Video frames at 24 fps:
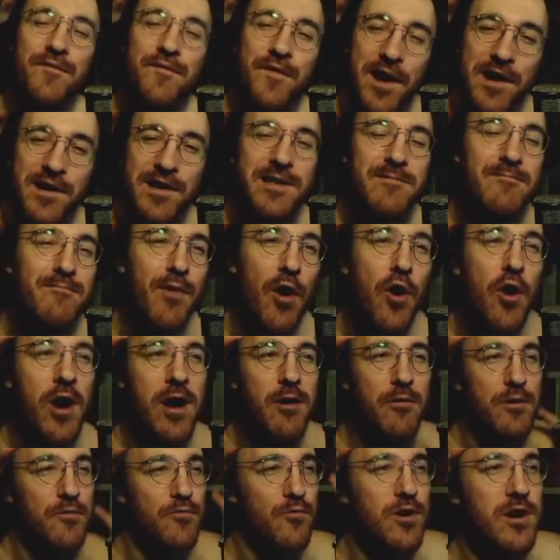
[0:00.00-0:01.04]
fucking
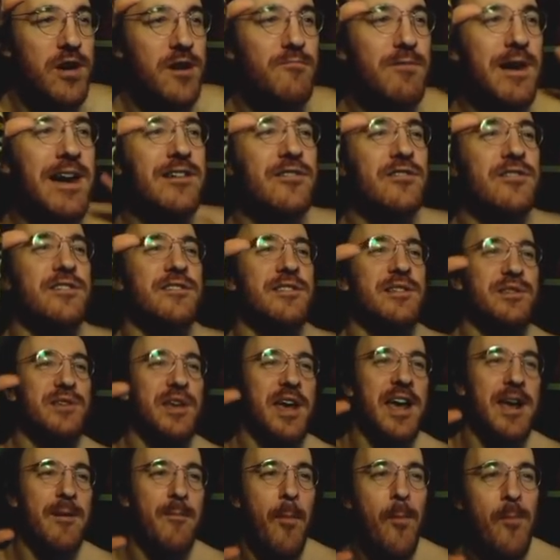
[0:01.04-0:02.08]
boy with world record in this
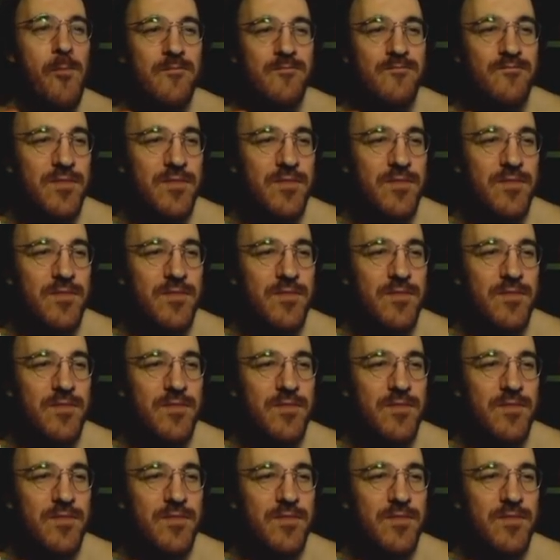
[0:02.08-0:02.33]
game.